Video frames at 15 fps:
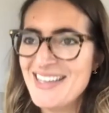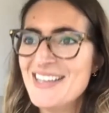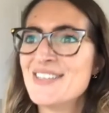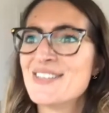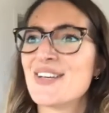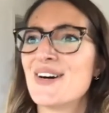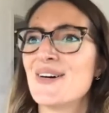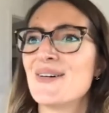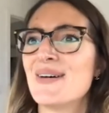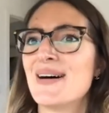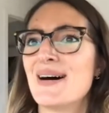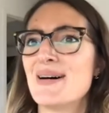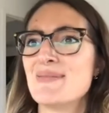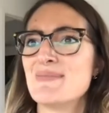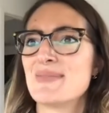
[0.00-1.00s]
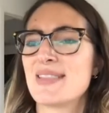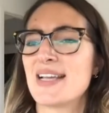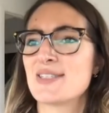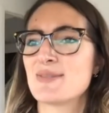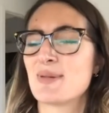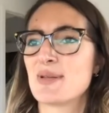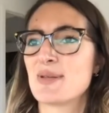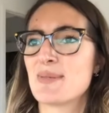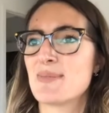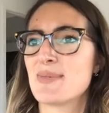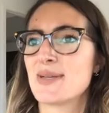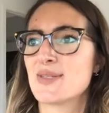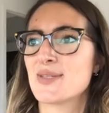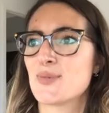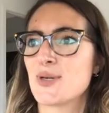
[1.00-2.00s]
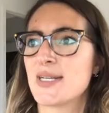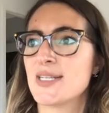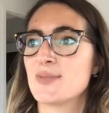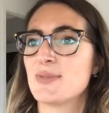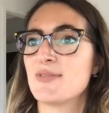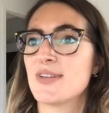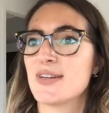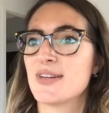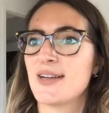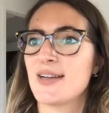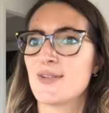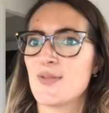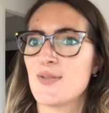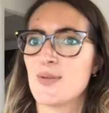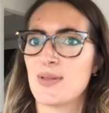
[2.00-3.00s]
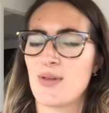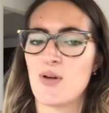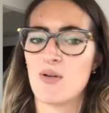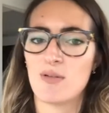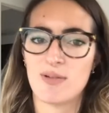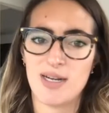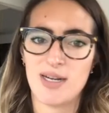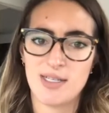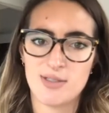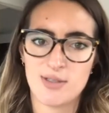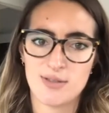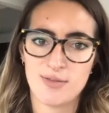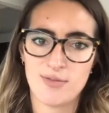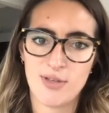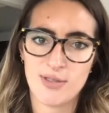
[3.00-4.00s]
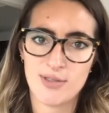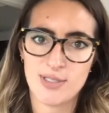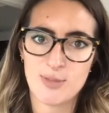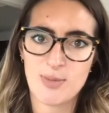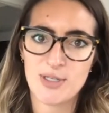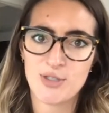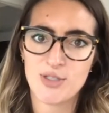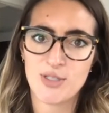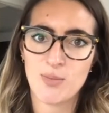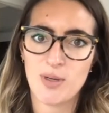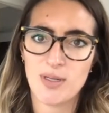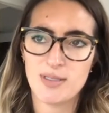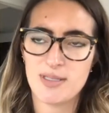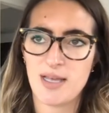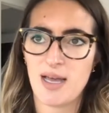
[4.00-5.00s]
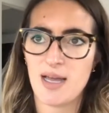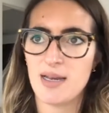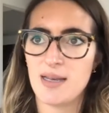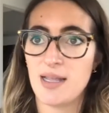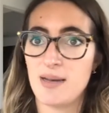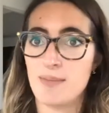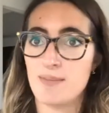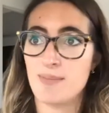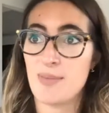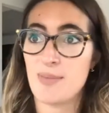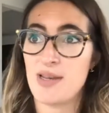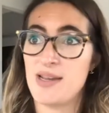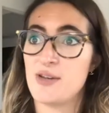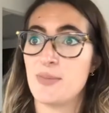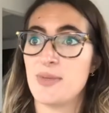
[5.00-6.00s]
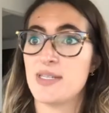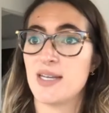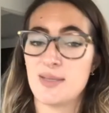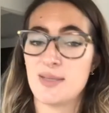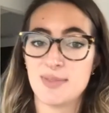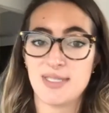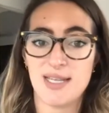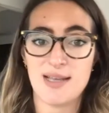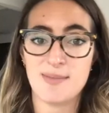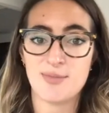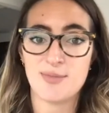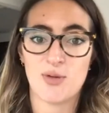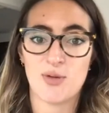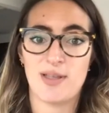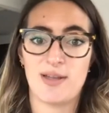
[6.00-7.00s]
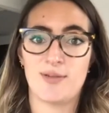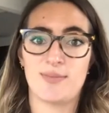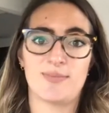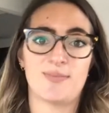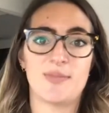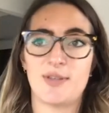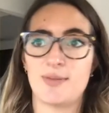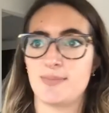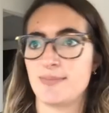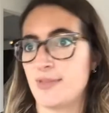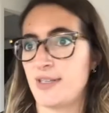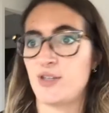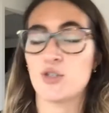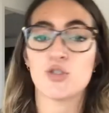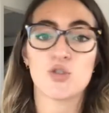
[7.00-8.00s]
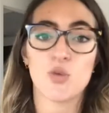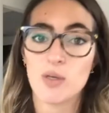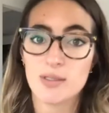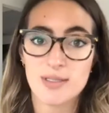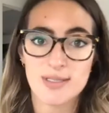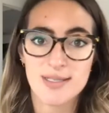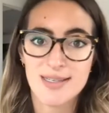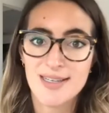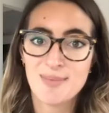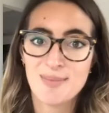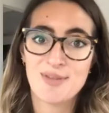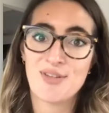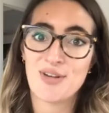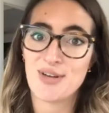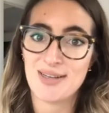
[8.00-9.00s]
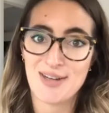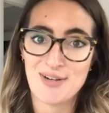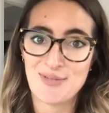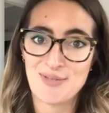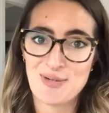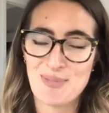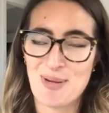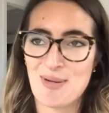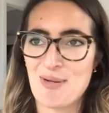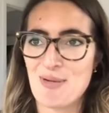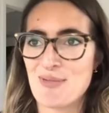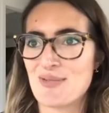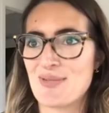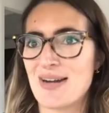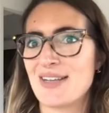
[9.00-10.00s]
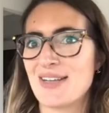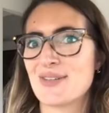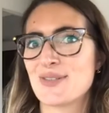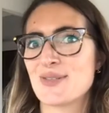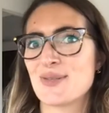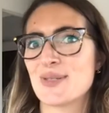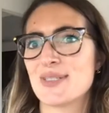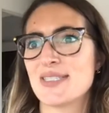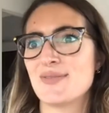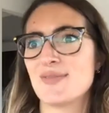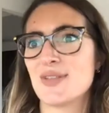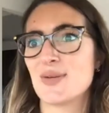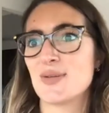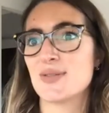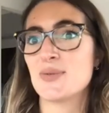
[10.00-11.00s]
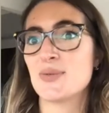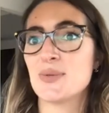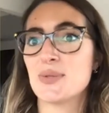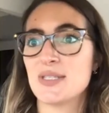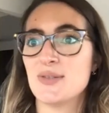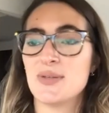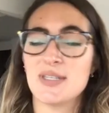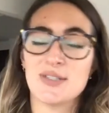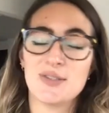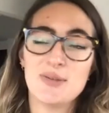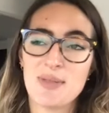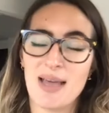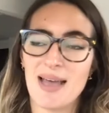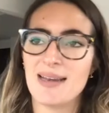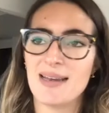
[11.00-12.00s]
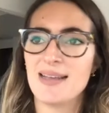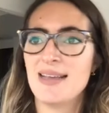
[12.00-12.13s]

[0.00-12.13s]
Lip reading: So that's probably my biggest warning, is be very careful with overwriting certain fields, especially ones that maybe need to be timestamped or that are like your source. Be very careful about overwriting your source, even though it's cool that you can do that.